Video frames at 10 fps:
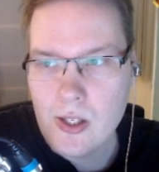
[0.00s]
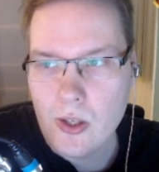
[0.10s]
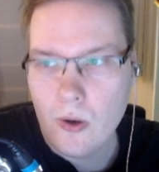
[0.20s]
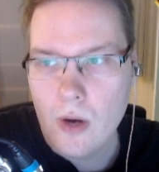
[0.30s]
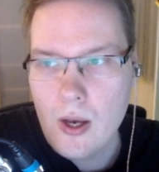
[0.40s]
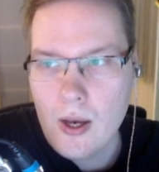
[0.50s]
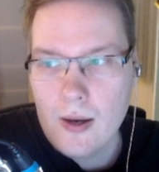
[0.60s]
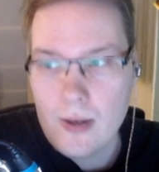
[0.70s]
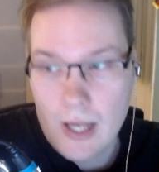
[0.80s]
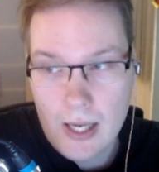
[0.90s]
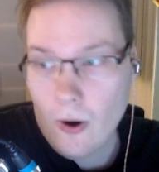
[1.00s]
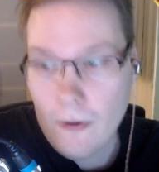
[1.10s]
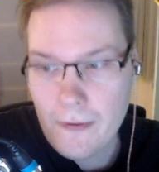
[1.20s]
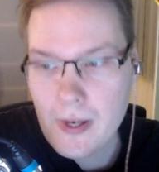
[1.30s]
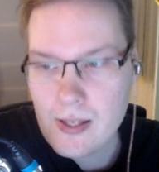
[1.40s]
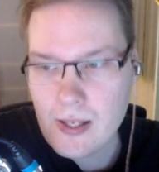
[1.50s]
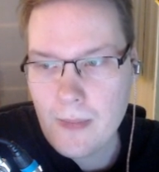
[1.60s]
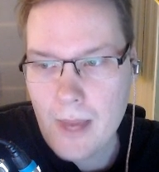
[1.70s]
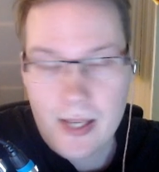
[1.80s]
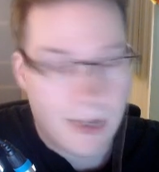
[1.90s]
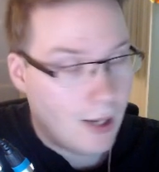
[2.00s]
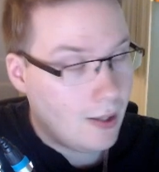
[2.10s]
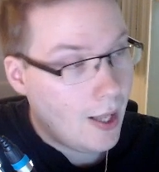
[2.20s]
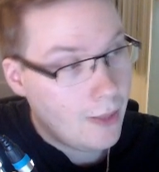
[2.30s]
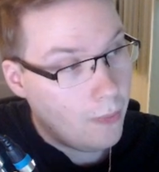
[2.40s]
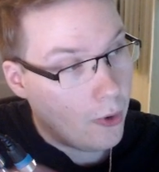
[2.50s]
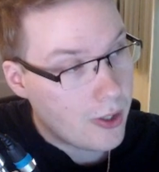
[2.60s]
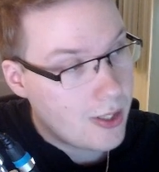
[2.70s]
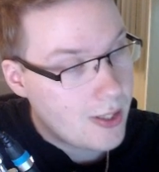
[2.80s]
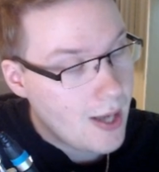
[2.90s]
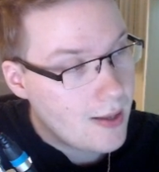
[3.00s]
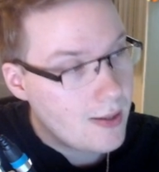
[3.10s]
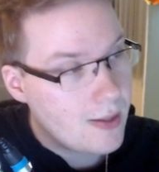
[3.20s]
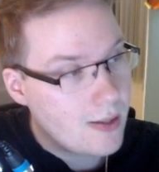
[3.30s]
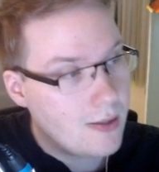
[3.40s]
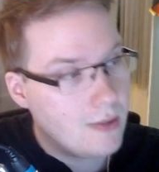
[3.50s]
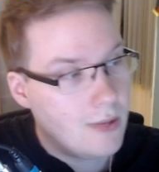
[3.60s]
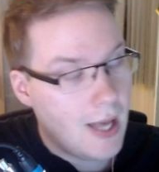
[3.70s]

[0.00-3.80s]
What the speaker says: So it obviously makes a lot more sense